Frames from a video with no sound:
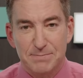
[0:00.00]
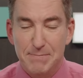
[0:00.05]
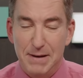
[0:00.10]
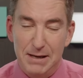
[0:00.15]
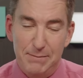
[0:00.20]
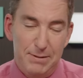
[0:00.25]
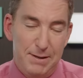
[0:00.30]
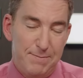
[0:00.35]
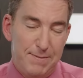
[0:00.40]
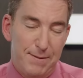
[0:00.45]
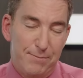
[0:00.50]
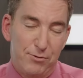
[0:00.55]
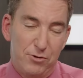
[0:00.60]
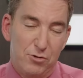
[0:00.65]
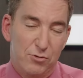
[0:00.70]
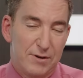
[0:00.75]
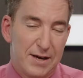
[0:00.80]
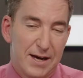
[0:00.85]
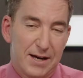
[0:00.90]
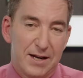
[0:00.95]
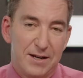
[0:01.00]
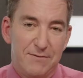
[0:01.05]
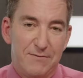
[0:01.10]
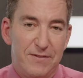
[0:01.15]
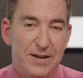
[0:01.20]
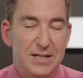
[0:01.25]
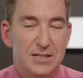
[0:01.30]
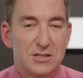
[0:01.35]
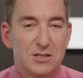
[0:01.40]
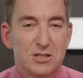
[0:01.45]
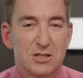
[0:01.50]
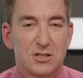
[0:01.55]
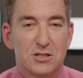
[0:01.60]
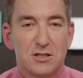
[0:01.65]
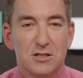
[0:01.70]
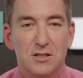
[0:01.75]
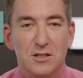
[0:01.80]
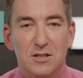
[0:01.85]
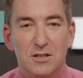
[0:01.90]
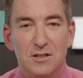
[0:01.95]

Maybe people who get convinced